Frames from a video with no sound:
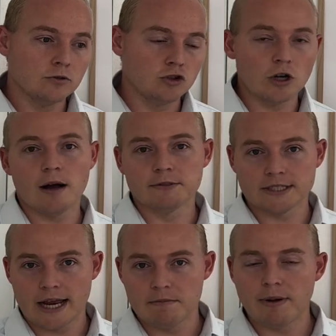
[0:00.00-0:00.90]
job
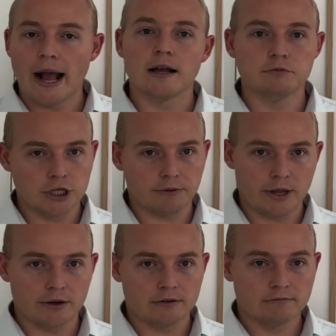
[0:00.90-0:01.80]
site backup
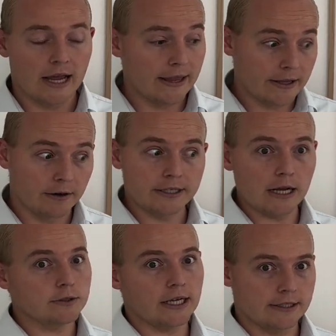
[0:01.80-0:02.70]
generator. And there are
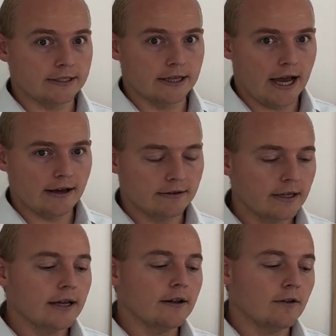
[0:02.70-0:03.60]
downsides to that.
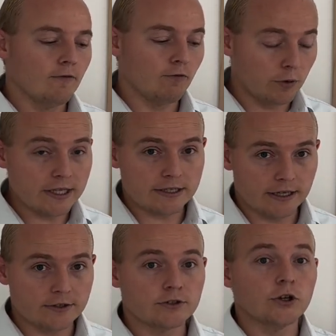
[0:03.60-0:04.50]
For
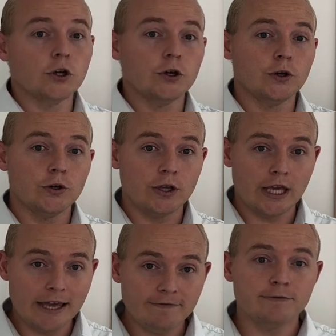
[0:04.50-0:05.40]
instance,
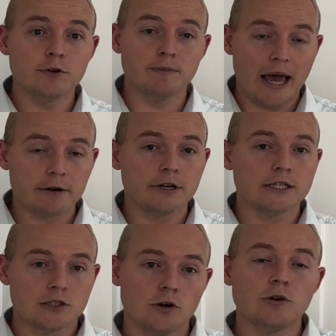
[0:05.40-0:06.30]
if your battery
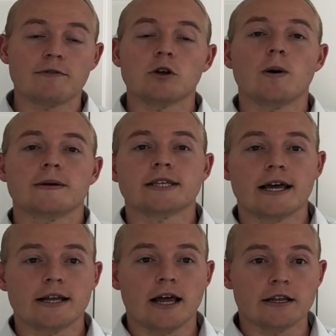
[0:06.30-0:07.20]
gets low, you have to go
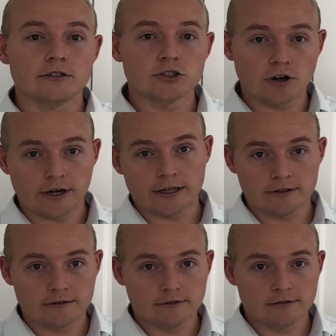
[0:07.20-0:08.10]
outside and start
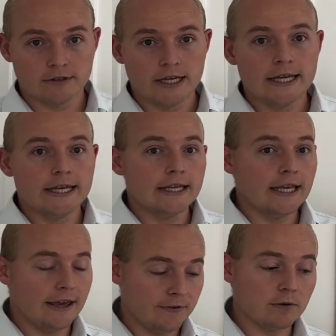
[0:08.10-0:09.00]

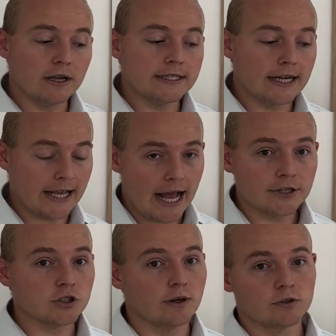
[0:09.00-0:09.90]
it. If it runs out of
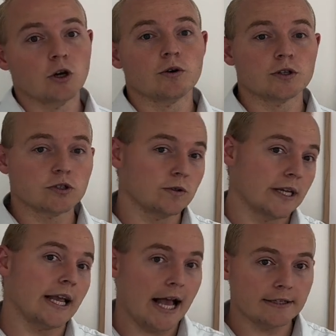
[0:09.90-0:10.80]
gas, you have to go to the store
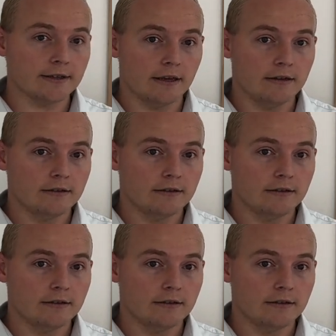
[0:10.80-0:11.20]
and get gas lit.